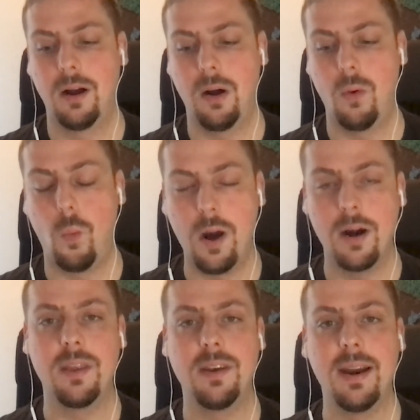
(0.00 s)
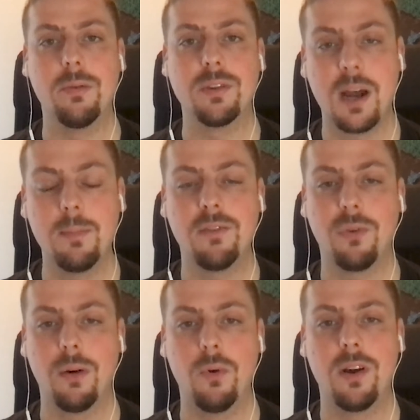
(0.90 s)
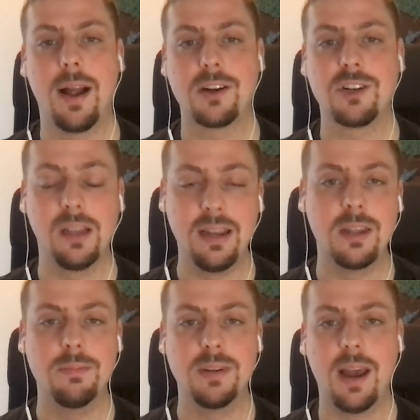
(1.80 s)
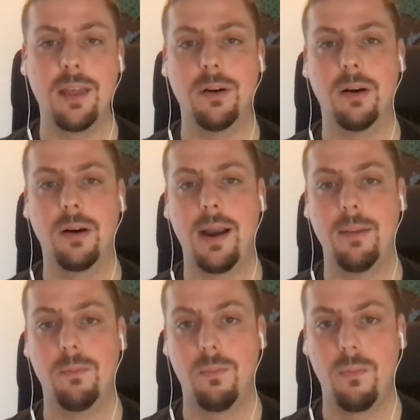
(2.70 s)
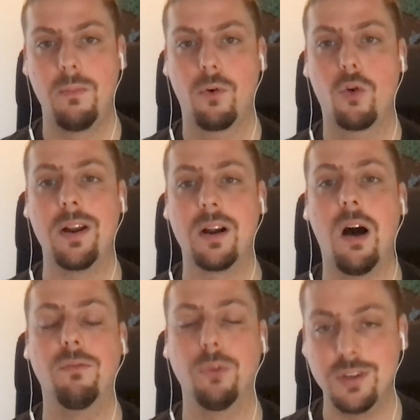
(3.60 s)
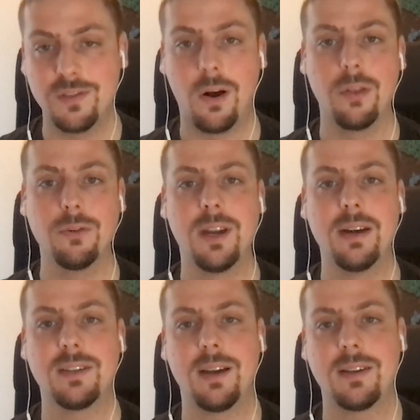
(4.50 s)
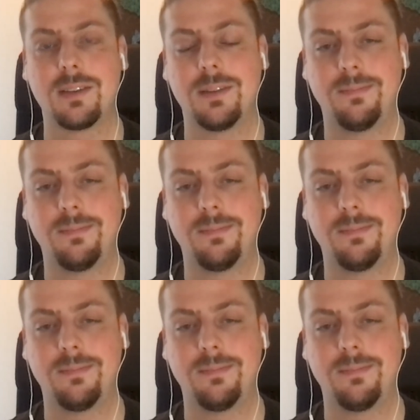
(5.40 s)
where the data was coming from, we could actually link them together and create a confluence for all those data sets.